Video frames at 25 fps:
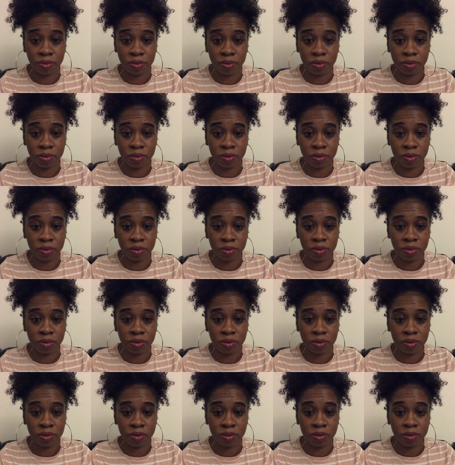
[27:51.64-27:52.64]

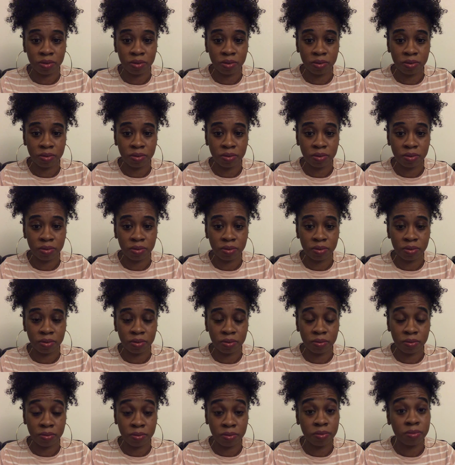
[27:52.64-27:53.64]

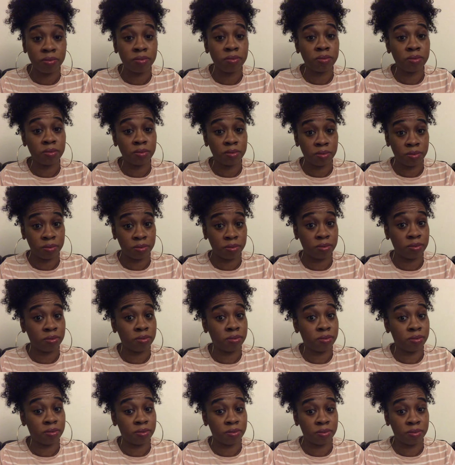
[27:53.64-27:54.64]

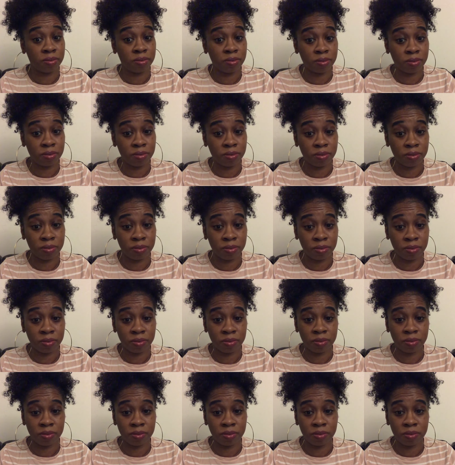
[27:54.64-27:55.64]

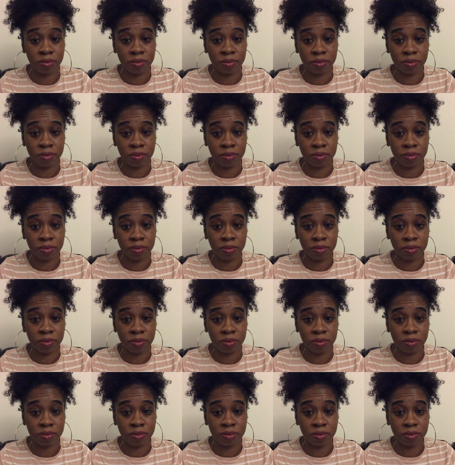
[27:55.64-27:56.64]

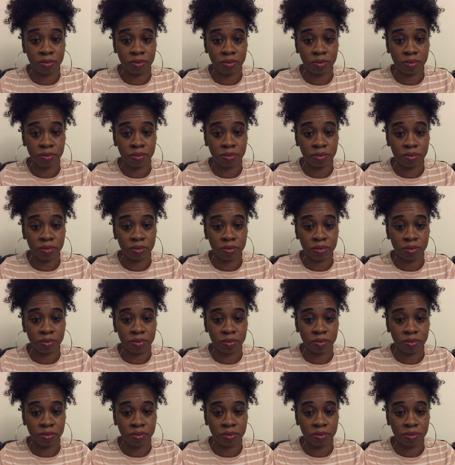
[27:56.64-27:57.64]

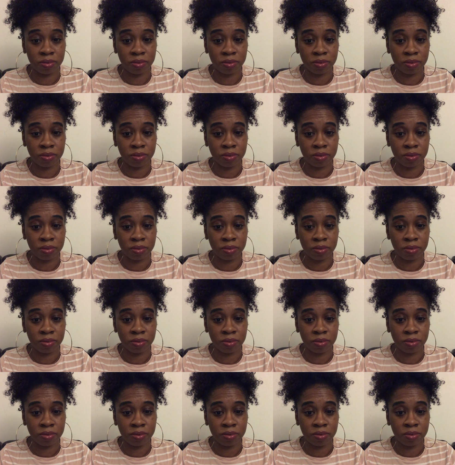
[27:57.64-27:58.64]

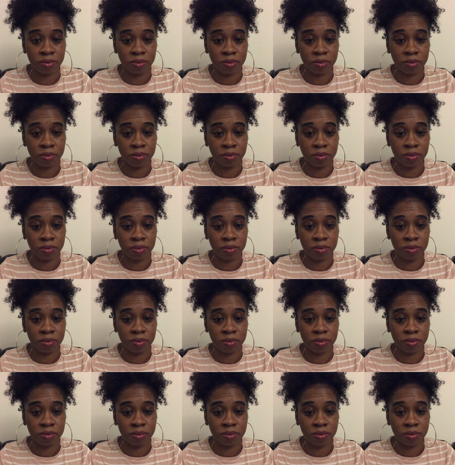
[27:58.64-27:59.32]
(silence)